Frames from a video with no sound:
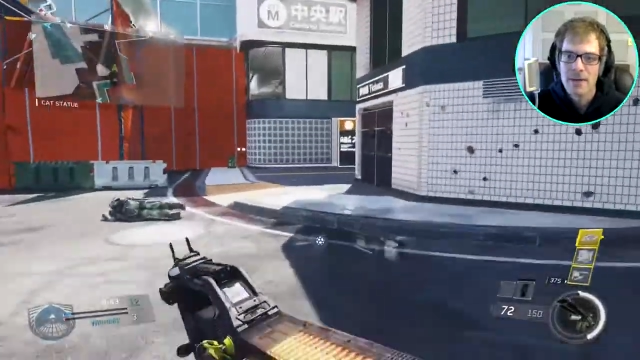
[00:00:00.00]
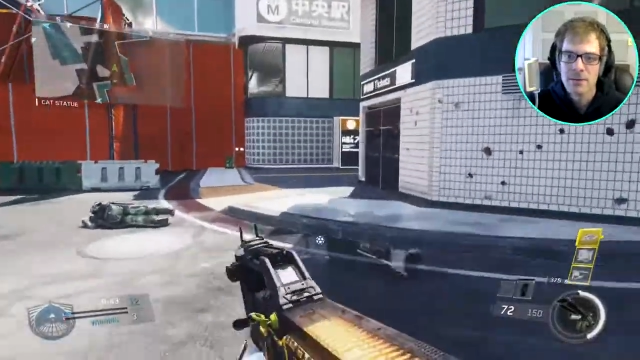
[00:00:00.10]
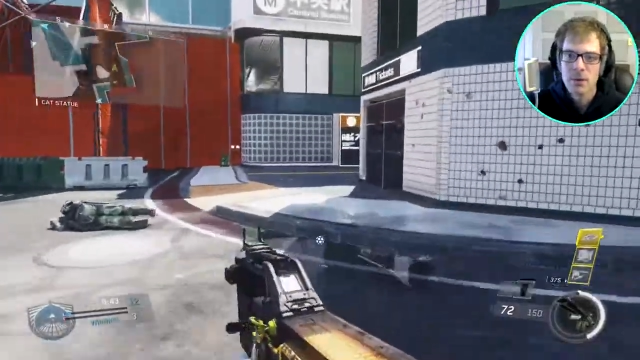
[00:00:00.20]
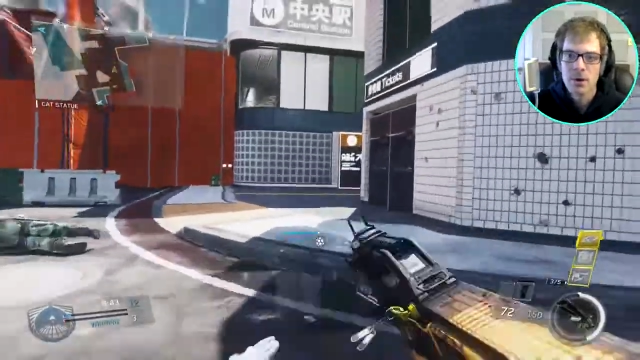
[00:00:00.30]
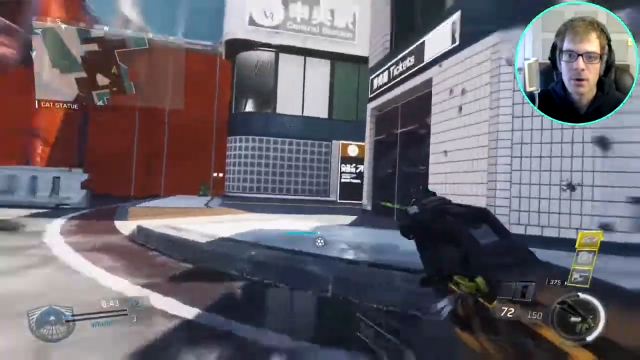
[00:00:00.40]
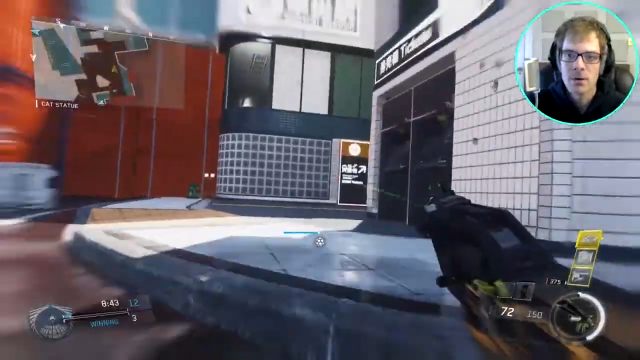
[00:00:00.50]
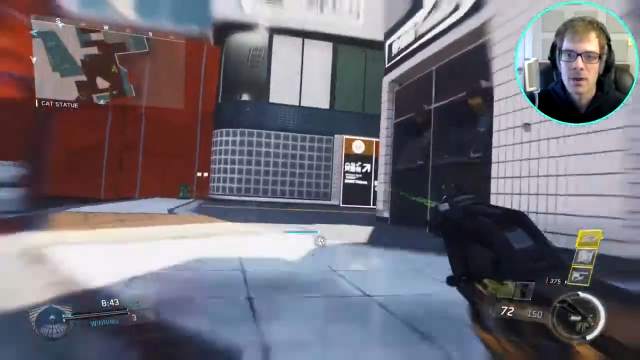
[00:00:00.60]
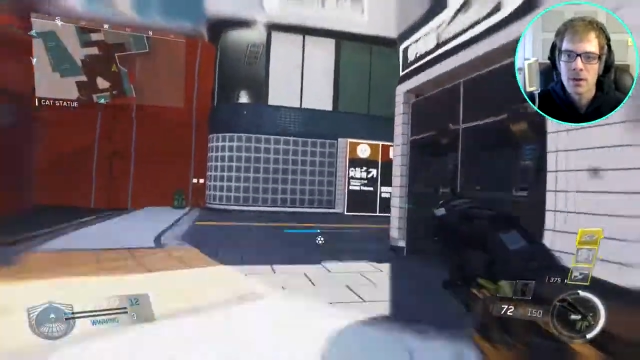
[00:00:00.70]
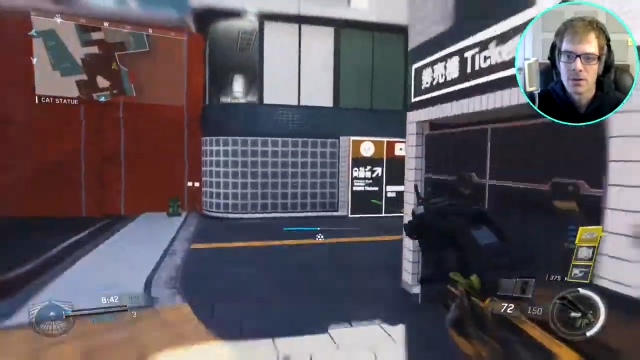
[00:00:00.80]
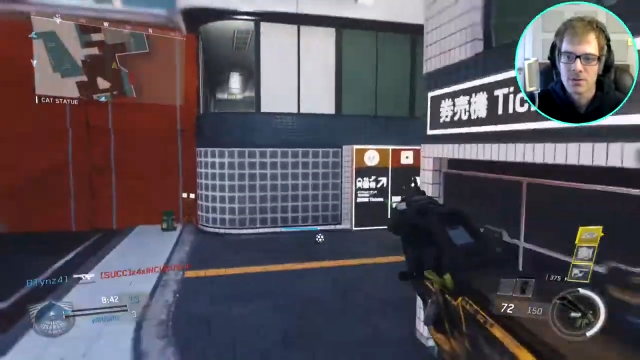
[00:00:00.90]
you earn
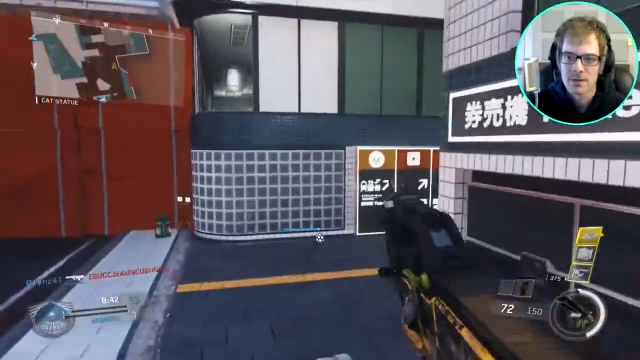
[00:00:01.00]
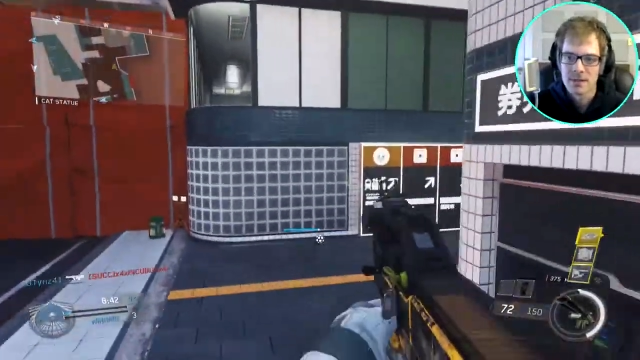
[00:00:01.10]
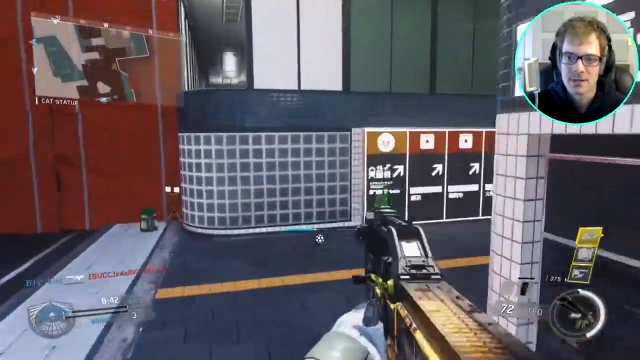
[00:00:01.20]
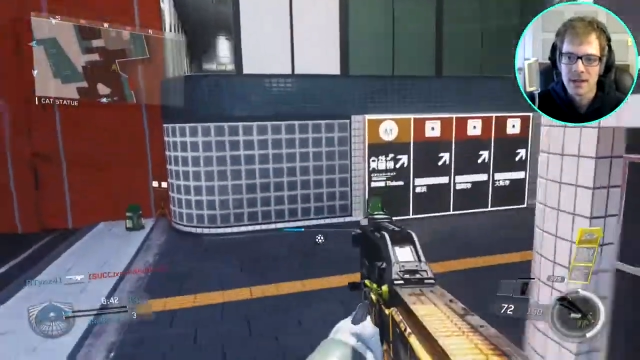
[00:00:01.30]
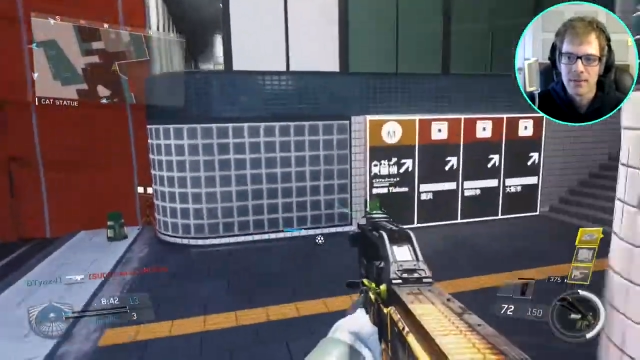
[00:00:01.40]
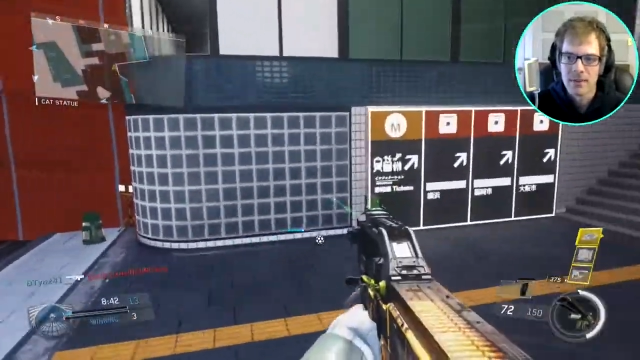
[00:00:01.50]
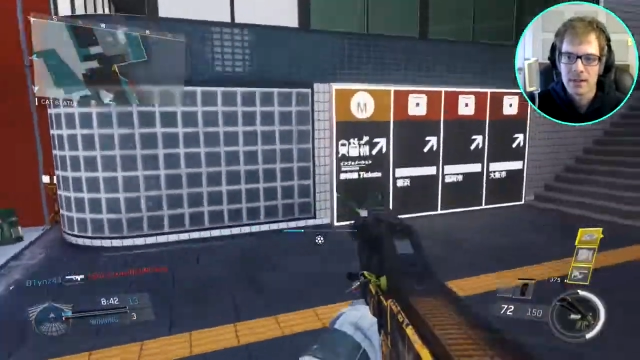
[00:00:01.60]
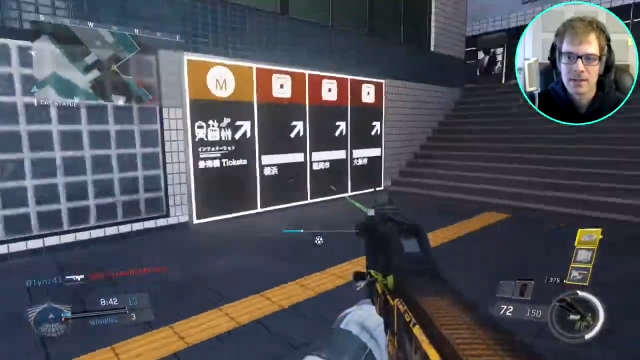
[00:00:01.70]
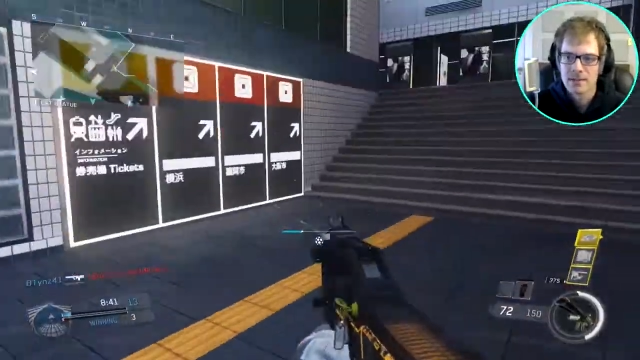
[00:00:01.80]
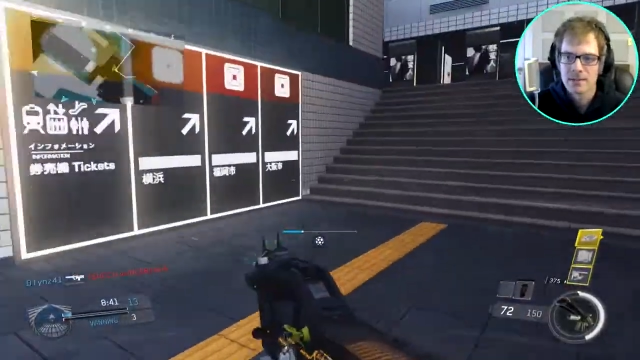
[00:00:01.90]
those streaks in. I
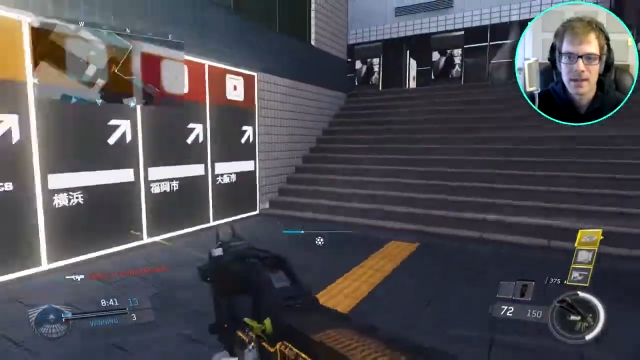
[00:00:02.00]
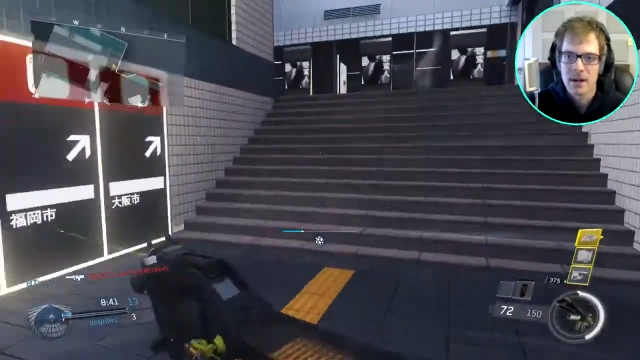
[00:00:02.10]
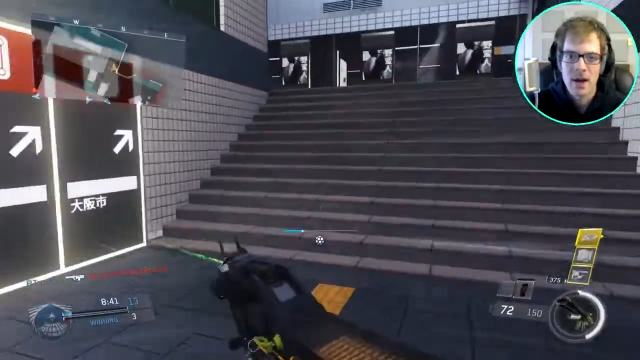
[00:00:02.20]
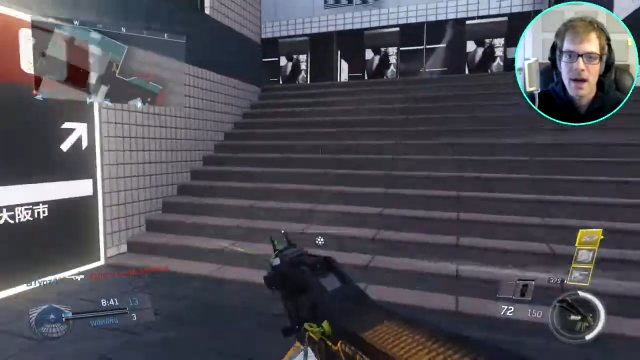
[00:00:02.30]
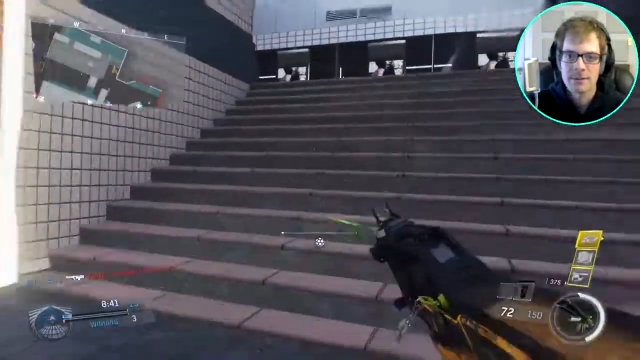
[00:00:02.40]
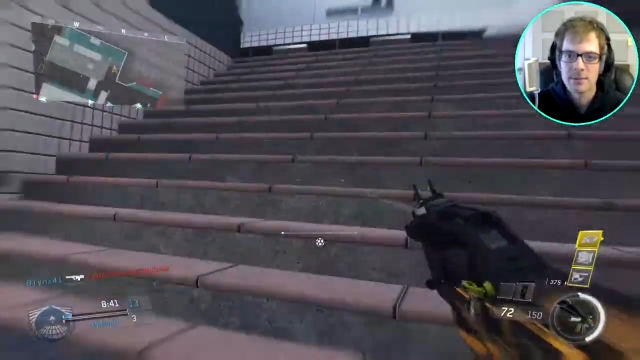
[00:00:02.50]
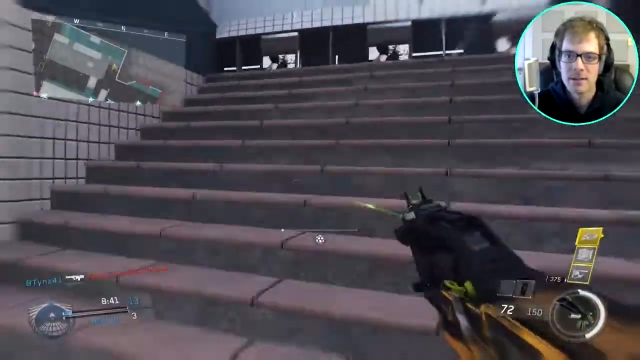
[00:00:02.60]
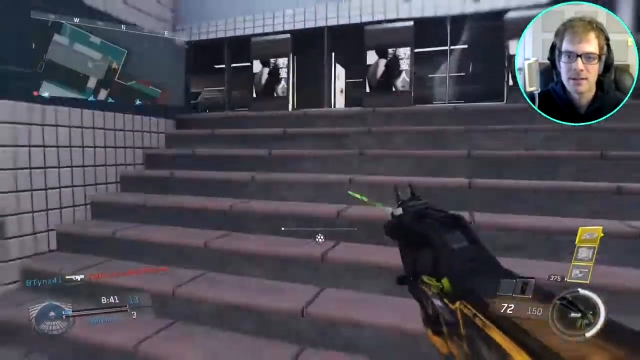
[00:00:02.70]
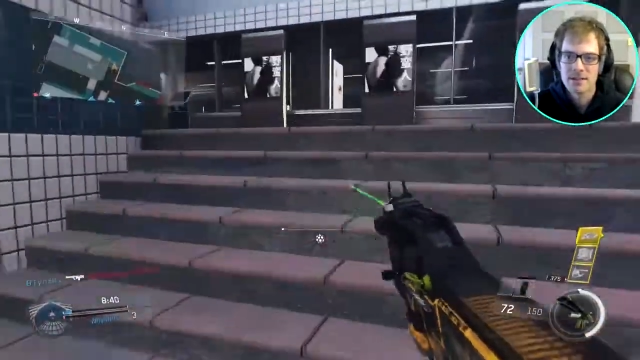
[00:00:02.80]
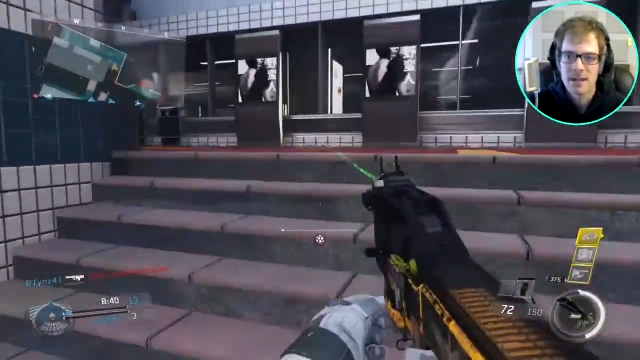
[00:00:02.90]
mean, they don't have to
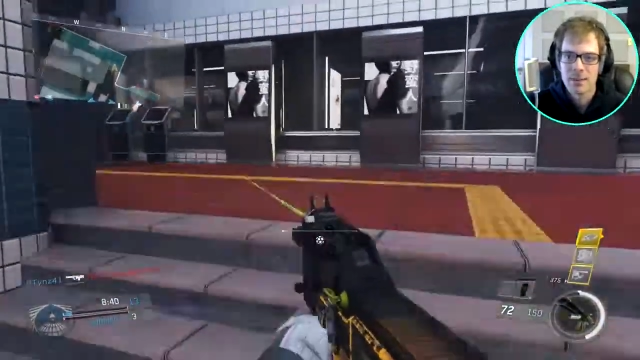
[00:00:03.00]
be in the same